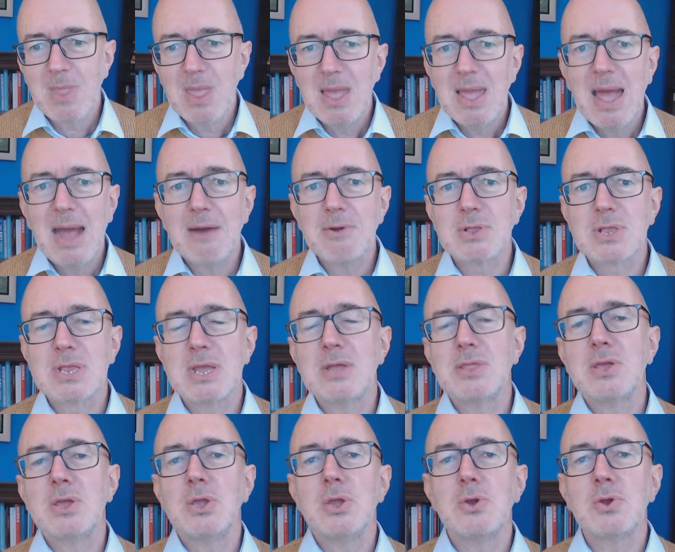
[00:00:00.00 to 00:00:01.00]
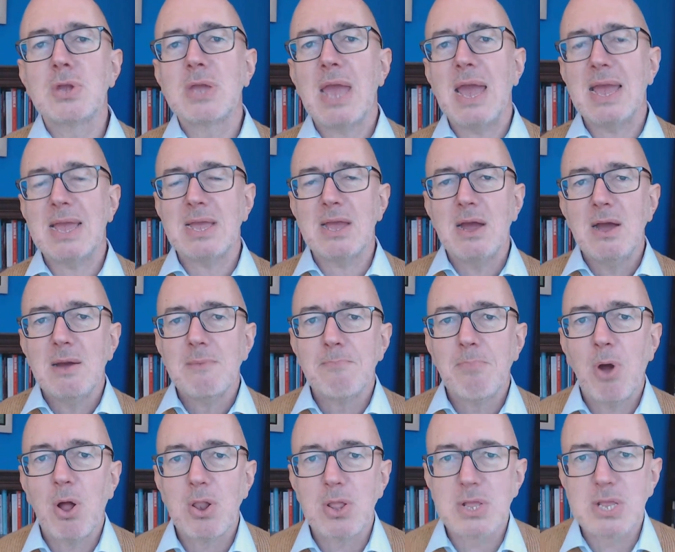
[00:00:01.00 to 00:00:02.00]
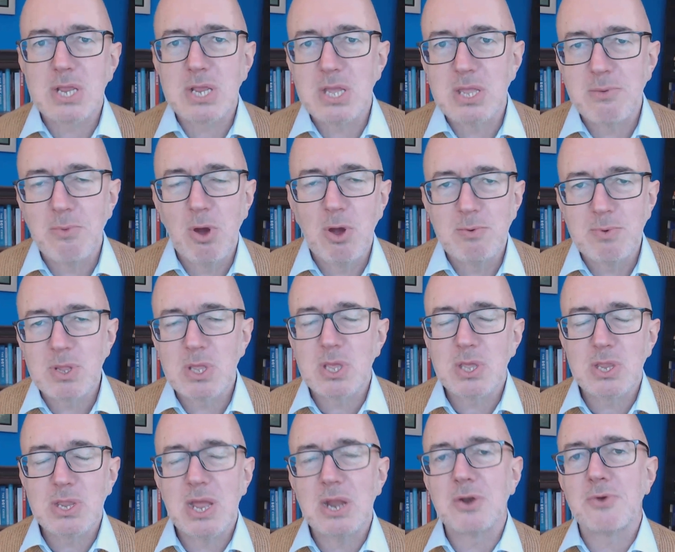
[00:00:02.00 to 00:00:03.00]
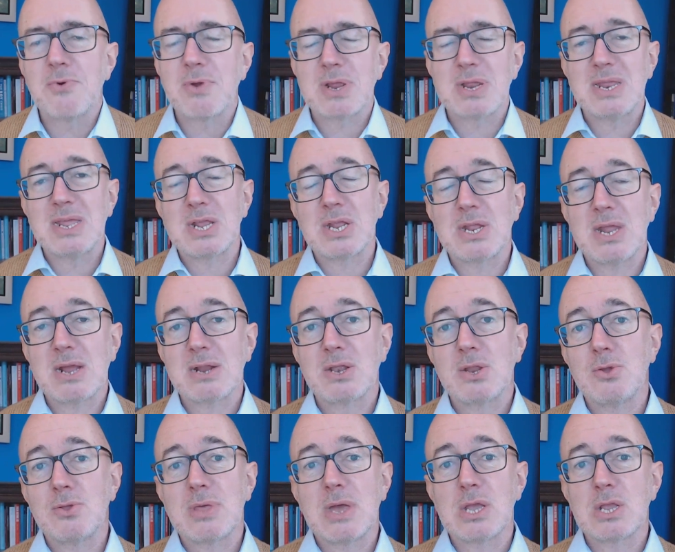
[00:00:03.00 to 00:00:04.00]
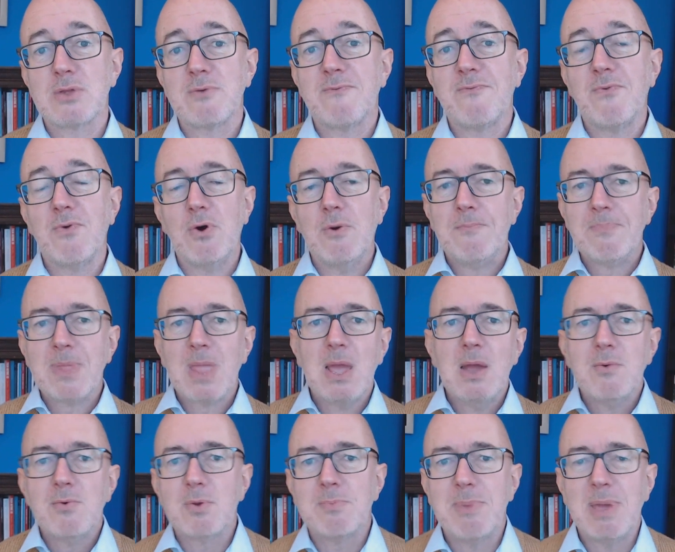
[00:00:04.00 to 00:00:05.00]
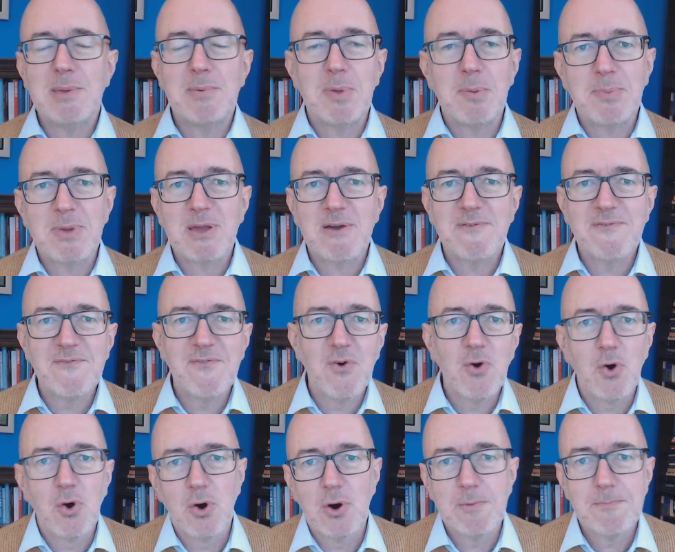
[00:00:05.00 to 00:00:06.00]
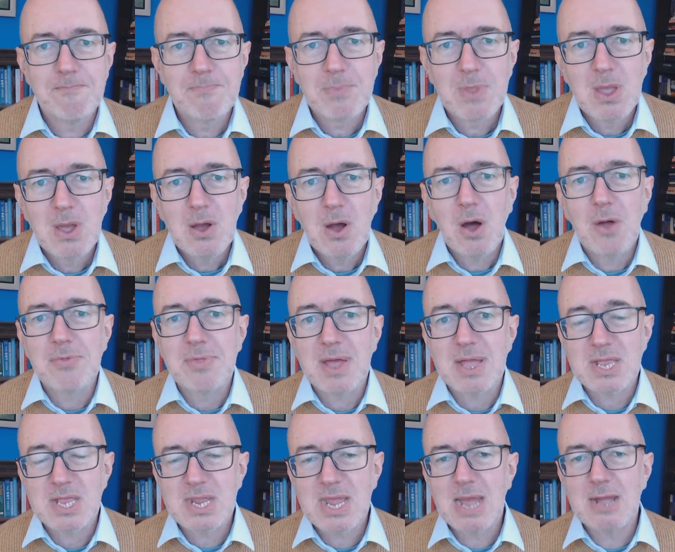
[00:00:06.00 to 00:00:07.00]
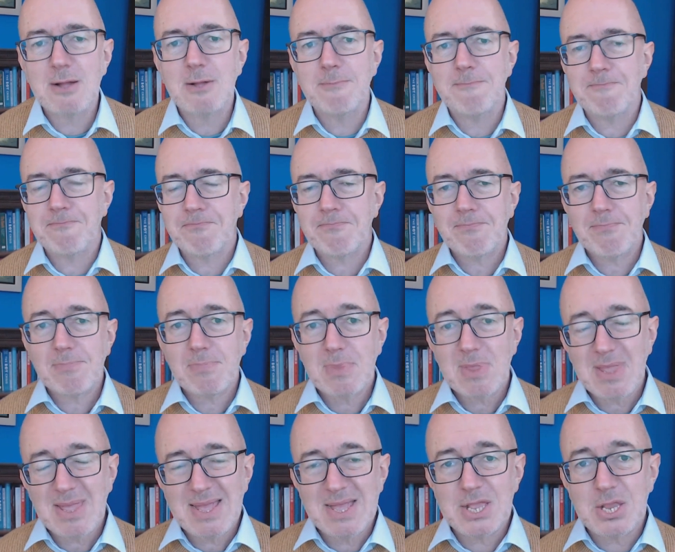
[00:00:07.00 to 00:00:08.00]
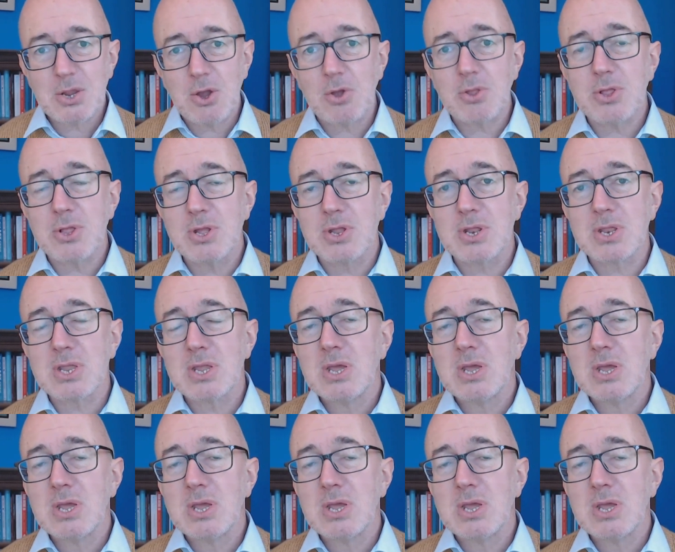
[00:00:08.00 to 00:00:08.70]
I would say the UK policy at the moment, the Gender Recognition Act 2004, would maybe be a 4 on that scale. Scotland,